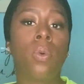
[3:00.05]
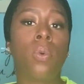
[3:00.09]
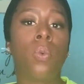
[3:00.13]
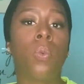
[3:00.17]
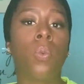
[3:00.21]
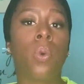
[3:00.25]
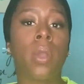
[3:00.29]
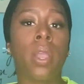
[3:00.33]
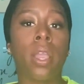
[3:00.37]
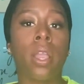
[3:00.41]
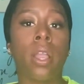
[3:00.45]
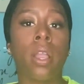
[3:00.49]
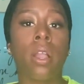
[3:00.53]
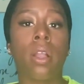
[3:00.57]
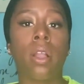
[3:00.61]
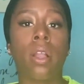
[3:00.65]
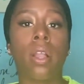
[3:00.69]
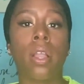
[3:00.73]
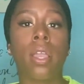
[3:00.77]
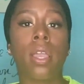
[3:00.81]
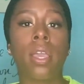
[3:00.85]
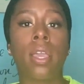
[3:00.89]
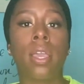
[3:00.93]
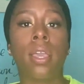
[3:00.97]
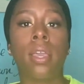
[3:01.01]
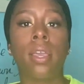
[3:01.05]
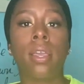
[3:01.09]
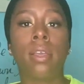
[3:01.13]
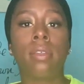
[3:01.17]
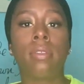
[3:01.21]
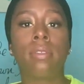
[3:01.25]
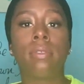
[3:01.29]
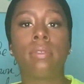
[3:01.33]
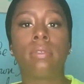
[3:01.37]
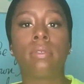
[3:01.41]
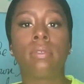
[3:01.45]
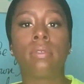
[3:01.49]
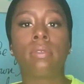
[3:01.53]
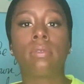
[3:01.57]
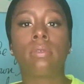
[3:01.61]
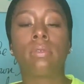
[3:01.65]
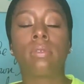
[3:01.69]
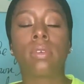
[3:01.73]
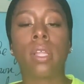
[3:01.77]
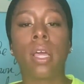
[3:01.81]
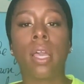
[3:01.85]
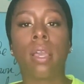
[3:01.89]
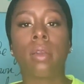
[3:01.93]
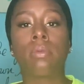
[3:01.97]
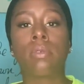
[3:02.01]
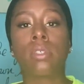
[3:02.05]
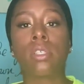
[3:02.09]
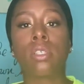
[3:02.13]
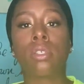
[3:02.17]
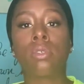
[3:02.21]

where it like was